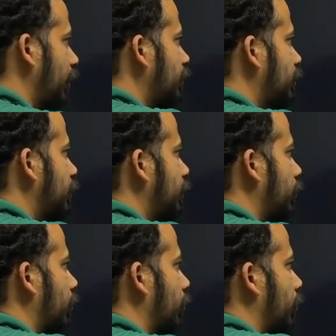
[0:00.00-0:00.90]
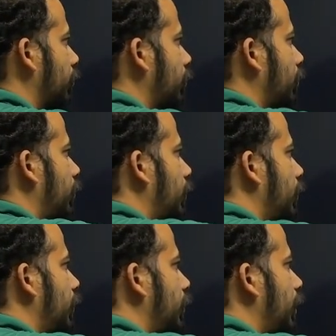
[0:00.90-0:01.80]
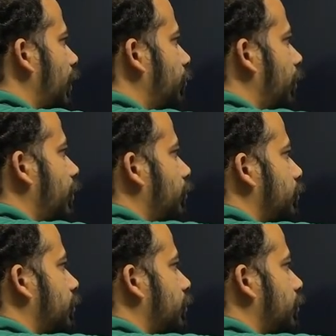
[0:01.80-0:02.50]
S is equal to L by 2